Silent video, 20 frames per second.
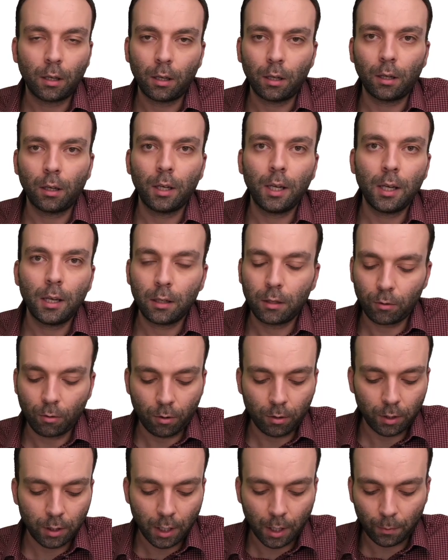it
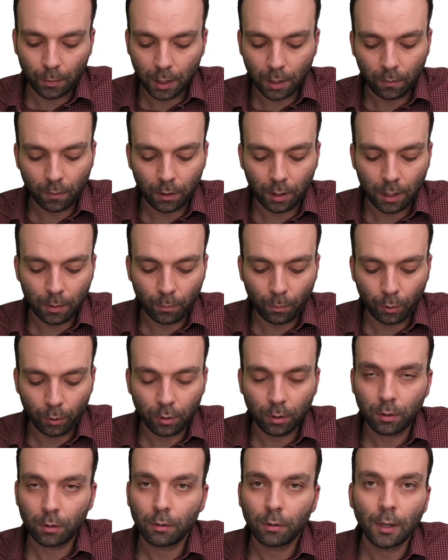on some given
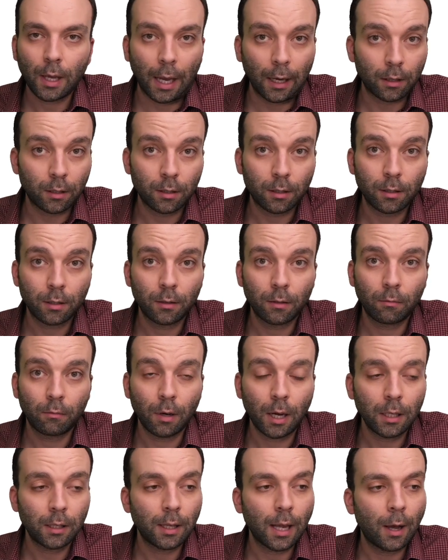input X, right?